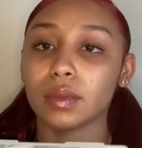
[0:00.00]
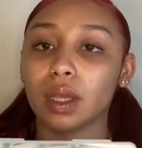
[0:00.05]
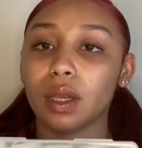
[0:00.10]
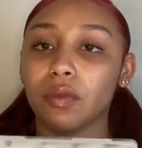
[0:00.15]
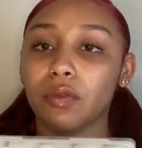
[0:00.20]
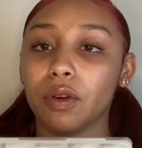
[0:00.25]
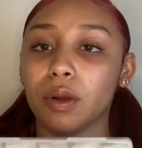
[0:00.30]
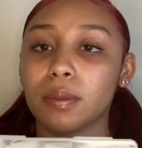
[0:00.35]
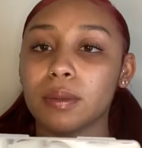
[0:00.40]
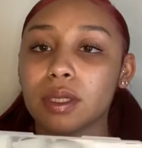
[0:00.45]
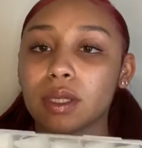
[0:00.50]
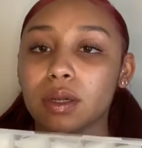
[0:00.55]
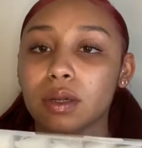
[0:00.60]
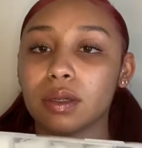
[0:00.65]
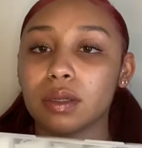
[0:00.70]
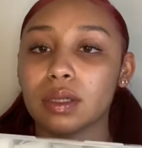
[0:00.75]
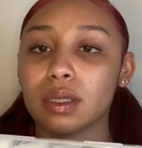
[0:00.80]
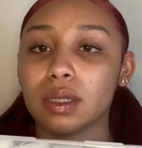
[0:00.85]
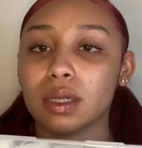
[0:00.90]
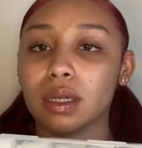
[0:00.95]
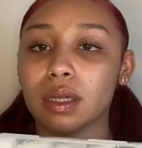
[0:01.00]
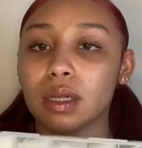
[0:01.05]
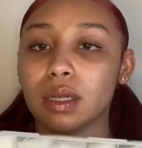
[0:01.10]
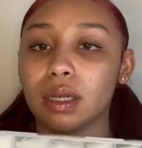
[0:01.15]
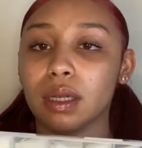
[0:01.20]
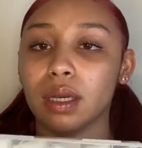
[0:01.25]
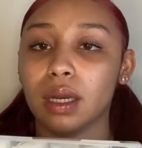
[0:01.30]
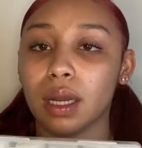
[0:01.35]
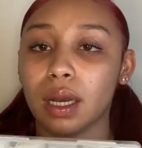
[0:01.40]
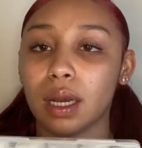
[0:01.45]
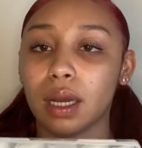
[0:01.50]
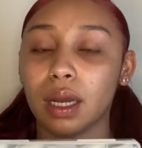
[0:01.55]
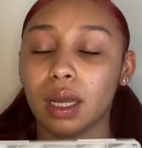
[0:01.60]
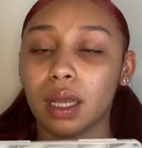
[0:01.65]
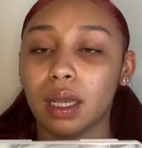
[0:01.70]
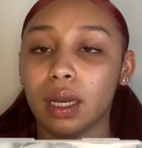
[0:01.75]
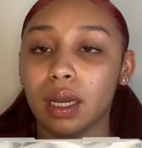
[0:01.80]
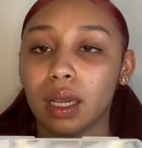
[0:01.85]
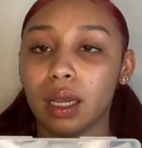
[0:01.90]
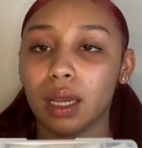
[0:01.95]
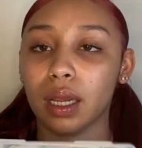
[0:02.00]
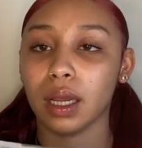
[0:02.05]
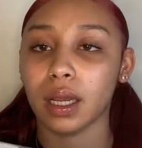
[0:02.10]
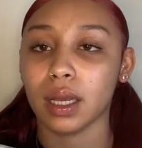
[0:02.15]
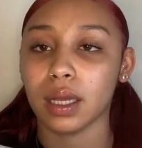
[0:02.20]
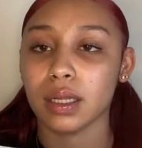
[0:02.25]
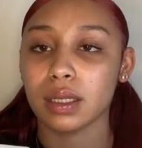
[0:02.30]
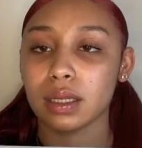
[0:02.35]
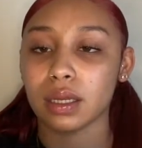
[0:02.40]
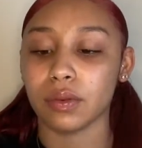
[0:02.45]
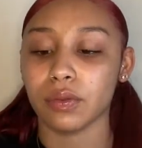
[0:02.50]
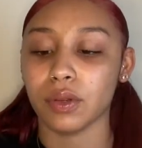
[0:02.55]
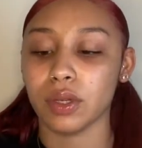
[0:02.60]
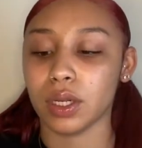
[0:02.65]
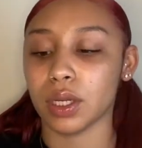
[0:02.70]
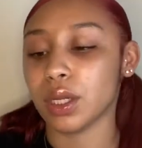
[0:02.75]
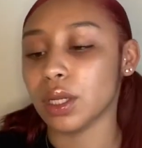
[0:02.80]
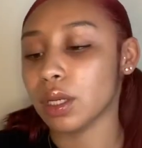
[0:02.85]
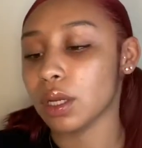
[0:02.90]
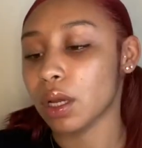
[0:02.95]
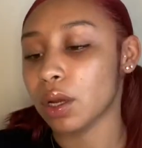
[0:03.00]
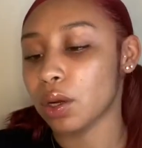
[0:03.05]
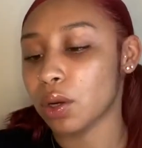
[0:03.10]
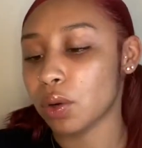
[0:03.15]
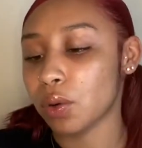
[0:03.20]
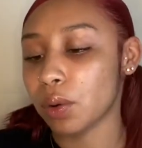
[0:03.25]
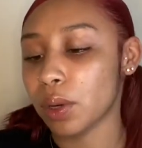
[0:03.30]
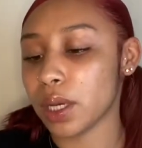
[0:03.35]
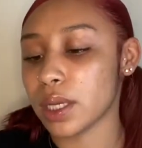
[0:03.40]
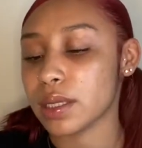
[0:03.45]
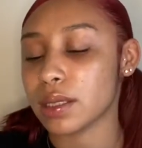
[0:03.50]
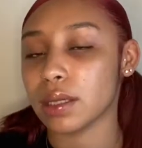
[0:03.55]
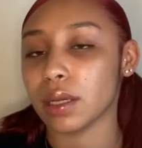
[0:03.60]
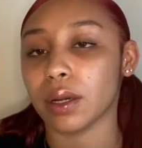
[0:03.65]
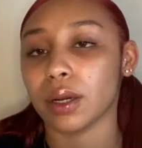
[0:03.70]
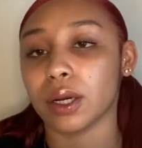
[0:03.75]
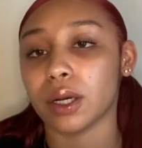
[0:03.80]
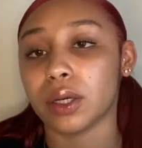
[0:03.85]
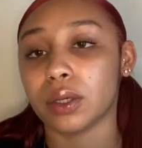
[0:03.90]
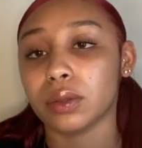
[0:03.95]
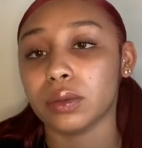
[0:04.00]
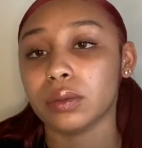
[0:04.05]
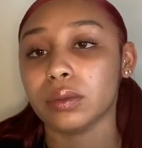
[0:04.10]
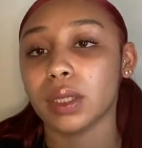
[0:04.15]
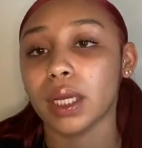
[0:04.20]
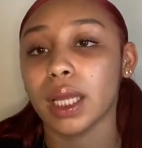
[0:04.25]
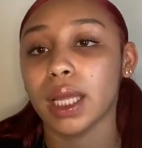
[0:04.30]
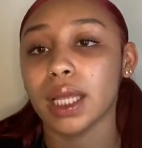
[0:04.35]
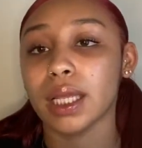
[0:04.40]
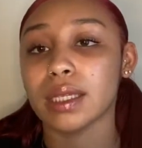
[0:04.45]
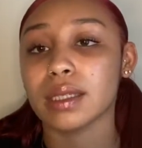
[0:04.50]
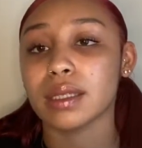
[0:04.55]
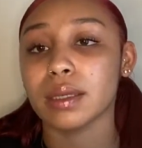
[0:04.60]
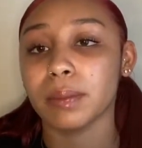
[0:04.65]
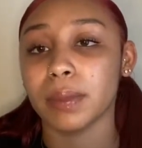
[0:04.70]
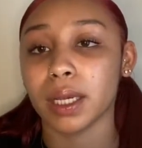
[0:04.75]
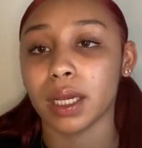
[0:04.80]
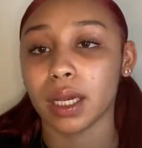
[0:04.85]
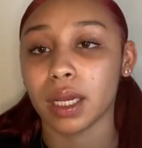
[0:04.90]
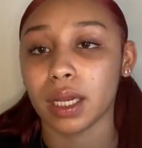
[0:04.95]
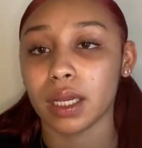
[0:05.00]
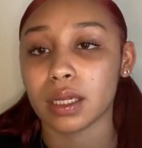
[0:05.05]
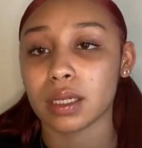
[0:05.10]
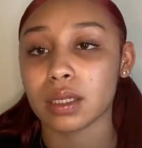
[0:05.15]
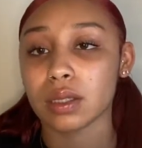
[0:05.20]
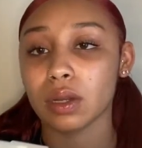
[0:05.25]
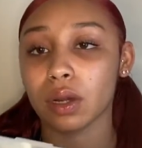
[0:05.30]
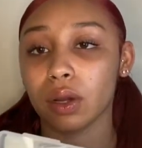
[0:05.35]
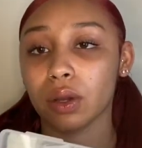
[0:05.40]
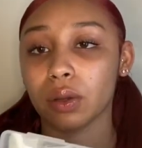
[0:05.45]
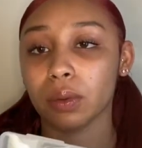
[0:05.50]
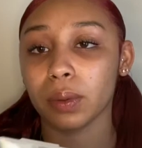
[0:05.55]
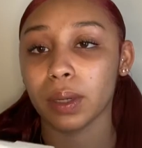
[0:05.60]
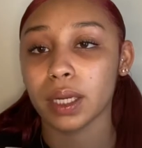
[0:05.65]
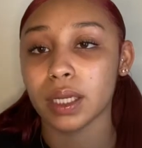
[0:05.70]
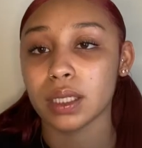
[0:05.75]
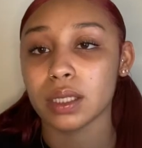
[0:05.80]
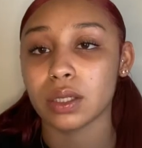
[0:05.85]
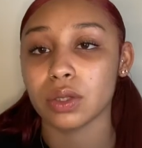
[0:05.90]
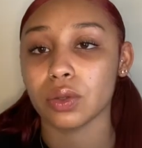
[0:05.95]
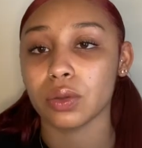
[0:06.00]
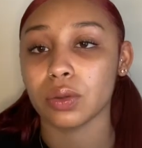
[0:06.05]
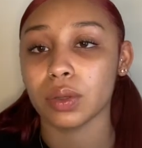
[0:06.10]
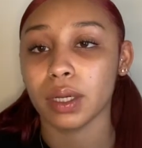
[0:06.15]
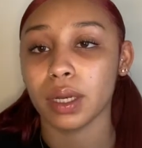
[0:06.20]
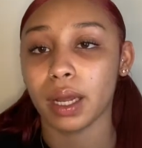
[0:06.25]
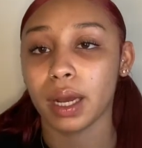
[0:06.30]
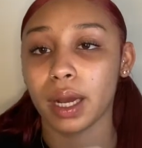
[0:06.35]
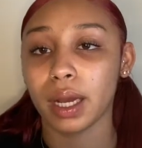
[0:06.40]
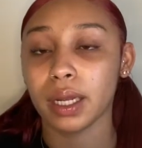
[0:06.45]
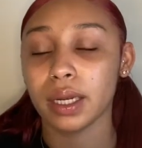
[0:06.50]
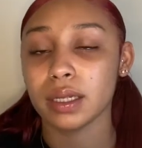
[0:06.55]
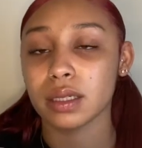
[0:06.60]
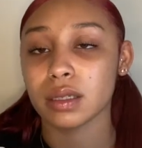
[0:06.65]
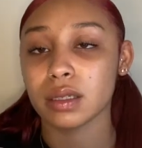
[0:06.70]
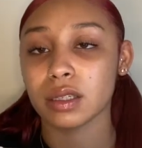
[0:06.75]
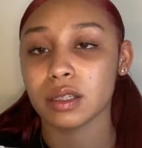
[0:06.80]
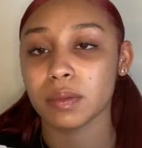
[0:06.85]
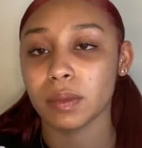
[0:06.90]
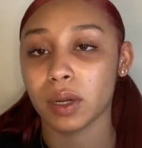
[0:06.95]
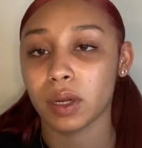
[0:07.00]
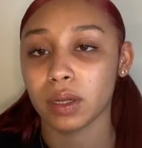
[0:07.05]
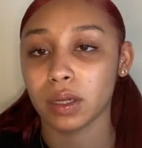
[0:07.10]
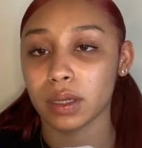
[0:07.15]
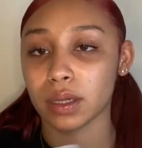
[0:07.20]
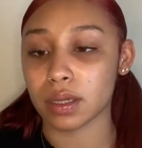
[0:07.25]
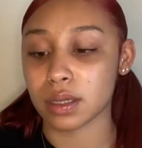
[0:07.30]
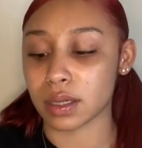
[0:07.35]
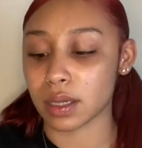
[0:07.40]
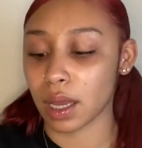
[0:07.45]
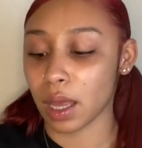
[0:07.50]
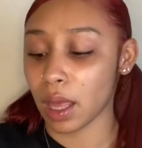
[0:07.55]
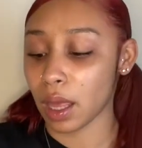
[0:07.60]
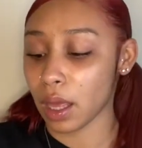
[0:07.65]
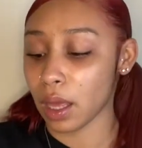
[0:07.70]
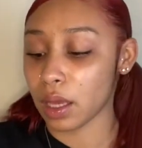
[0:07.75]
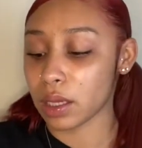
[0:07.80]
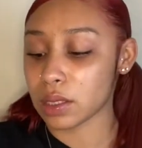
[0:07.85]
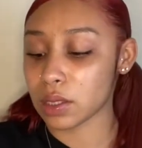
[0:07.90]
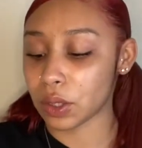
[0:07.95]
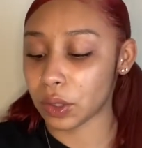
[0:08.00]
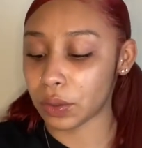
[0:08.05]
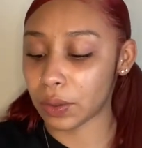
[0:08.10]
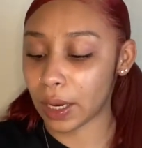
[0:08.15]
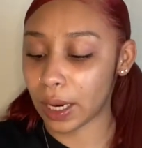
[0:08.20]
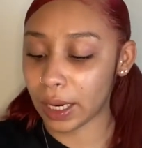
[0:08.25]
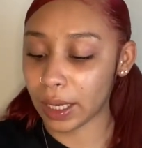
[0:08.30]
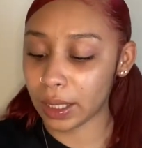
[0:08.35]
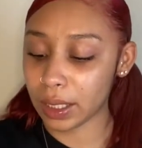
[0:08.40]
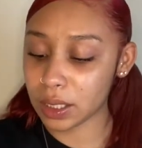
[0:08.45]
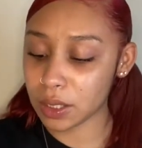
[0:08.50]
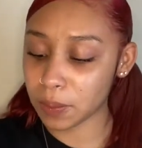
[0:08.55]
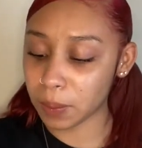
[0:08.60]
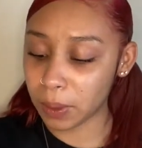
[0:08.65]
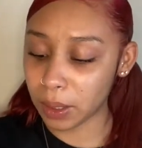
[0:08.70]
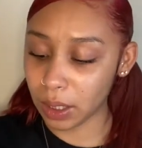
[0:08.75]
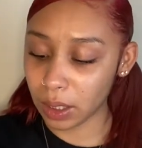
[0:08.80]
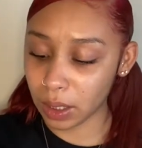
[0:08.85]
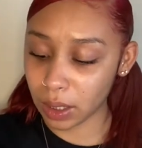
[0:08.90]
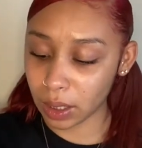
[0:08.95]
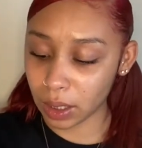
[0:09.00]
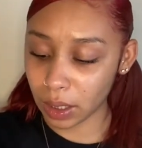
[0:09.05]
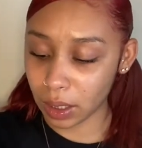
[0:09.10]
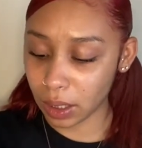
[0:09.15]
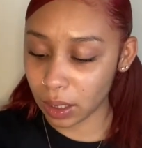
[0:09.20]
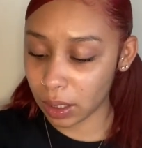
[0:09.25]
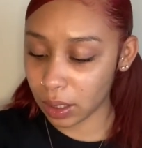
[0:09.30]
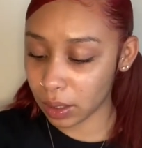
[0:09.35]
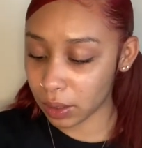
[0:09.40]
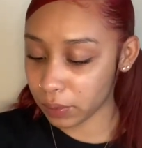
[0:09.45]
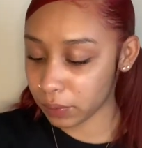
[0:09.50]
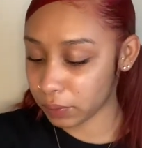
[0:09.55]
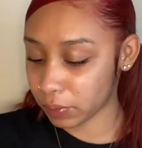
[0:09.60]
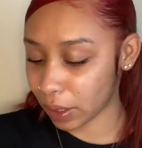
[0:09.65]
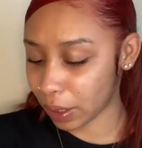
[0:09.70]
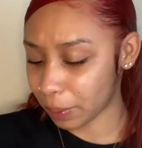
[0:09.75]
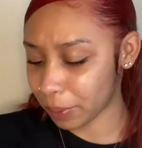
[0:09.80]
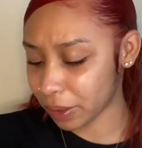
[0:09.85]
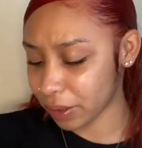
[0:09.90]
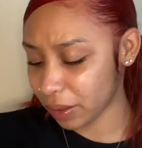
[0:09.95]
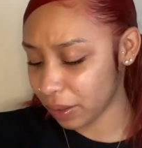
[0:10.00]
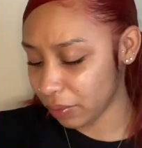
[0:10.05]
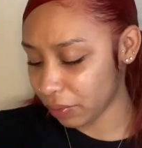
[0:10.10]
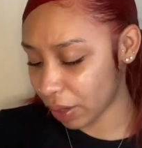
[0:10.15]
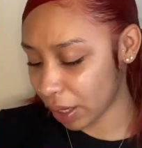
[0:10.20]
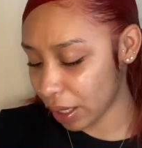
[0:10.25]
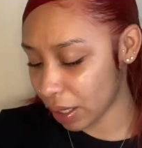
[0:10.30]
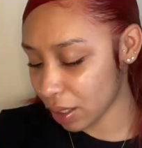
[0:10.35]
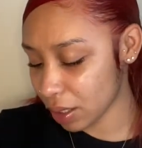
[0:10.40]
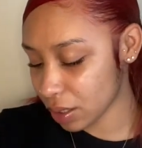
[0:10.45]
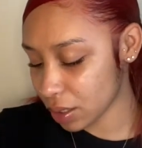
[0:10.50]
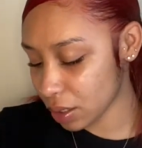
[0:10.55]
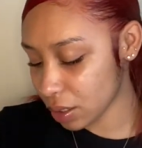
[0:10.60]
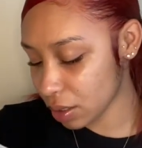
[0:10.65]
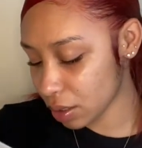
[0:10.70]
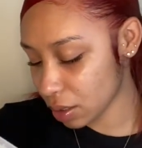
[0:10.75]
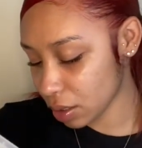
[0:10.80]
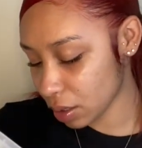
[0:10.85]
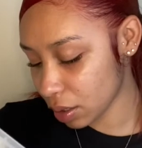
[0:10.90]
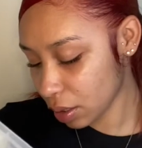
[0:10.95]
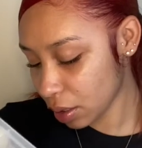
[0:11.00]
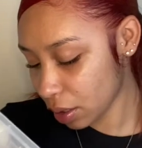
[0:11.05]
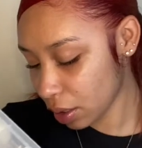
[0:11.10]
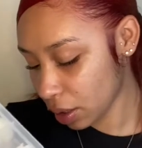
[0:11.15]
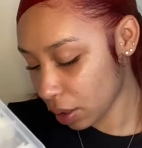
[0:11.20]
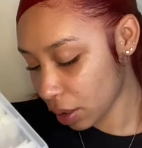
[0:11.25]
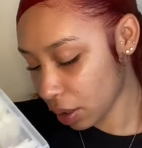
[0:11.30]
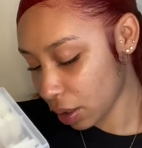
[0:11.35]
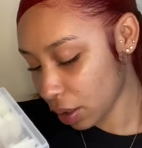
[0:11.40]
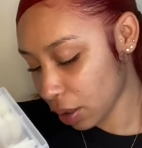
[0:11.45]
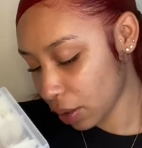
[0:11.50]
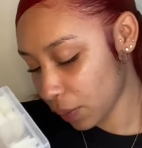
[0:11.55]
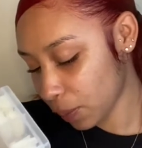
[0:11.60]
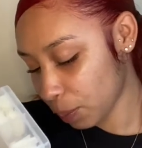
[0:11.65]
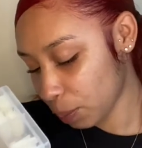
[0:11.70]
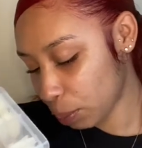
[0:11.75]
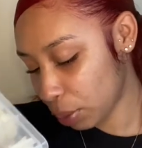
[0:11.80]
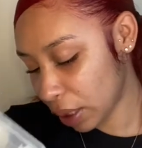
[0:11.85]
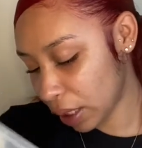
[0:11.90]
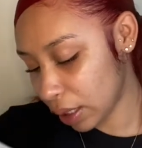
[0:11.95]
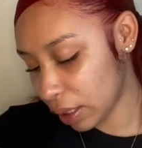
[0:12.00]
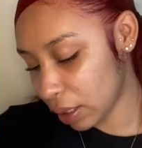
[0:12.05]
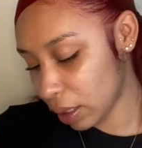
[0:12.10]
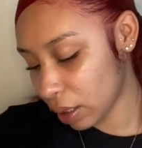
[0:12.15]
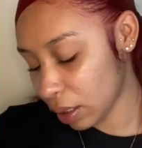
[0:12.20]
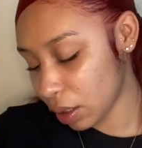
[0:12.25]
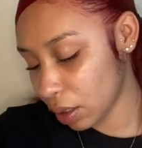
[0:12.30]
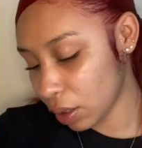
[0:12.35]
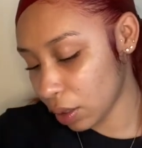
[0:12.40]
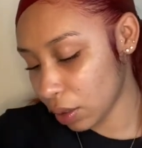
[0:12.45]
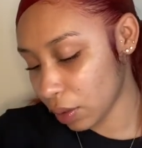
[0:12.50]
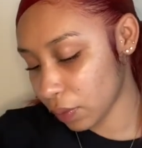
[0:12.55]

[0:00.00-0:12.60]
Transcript: from 0 to 9. And if you didn't know, 0 is the biggest, all the way to 9 is the smallest. So 9 is pinky, I believe 8 is pinky.